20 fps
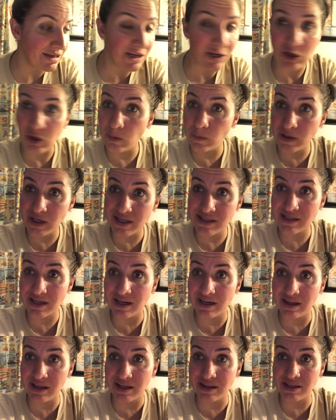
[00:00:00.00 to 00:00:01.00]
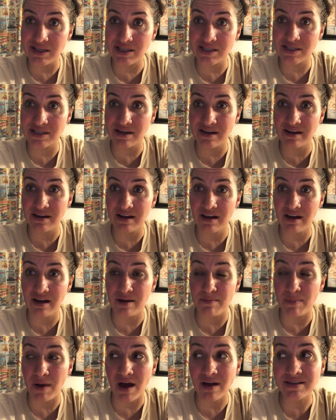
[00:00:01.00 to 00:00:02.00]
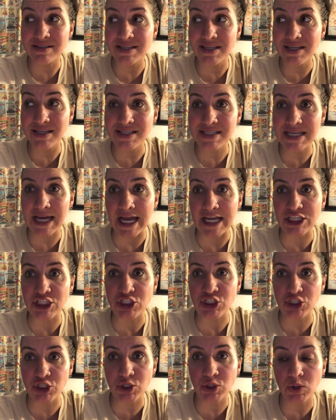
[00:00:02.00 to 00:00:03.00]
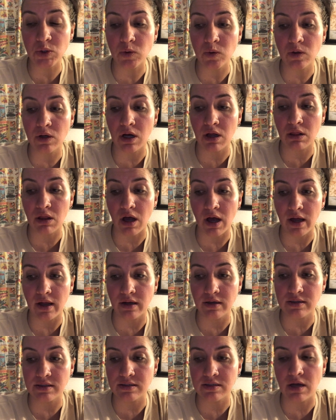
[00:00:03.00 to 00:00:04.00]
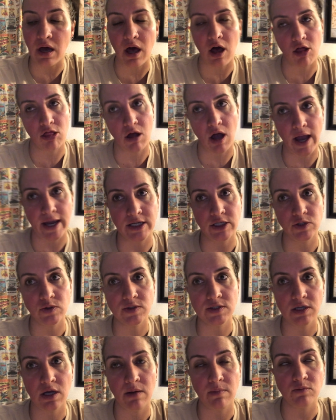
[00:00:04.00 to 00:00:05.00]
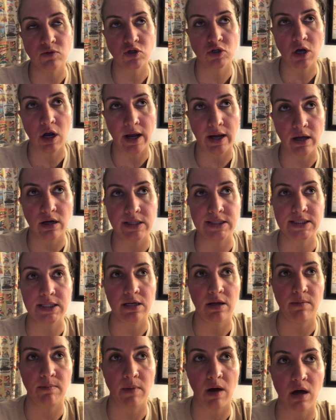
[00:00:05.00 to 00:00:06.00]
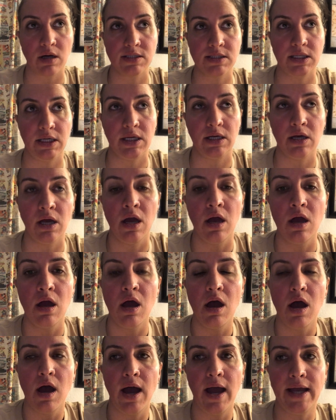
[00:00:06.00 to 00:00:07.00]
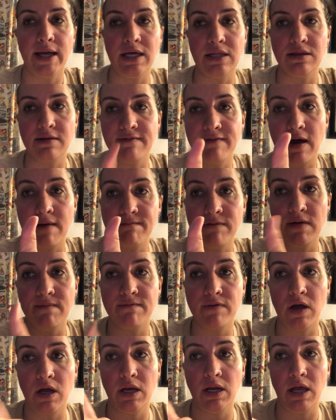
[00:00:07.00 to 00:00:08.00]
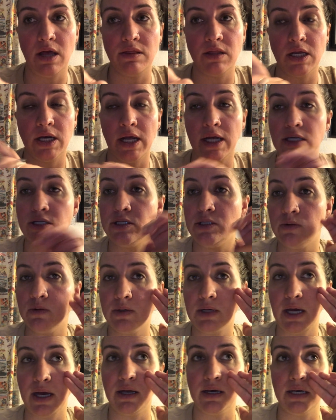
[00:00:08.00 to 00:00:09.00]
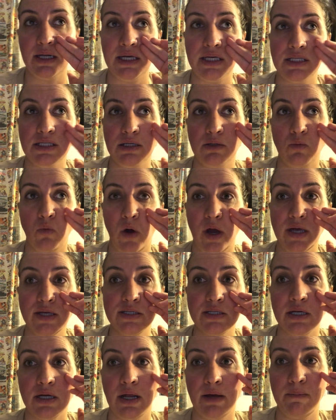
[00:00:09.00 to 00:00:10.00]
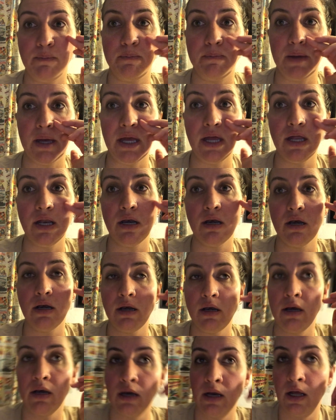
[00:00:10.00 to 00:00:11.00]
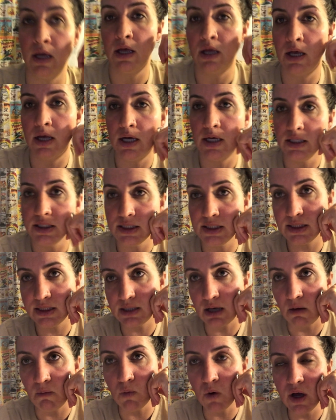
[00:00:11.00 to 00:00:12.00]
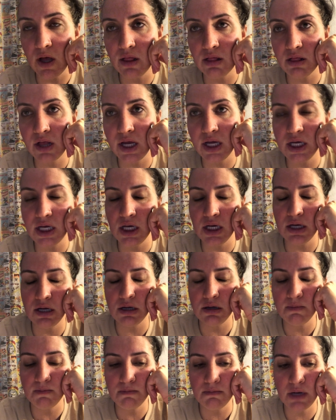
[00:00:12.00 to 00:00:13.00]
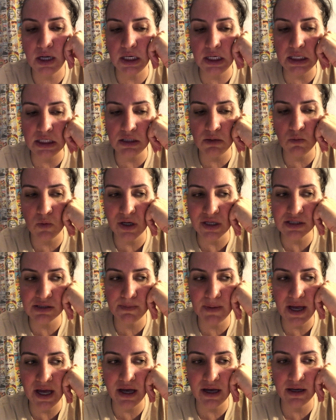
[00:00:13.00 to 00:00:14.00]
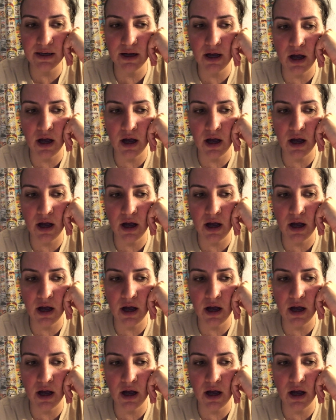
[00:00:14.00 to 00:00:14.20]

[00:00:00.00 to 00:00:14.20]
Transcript: Hope you guys kind of like these unboxings. I do a lot, not a lot, I do some try-ons and unboxing. I get the FabFitFun and then I do get Nadine West and I've been somewhat liking my Nadine West bag.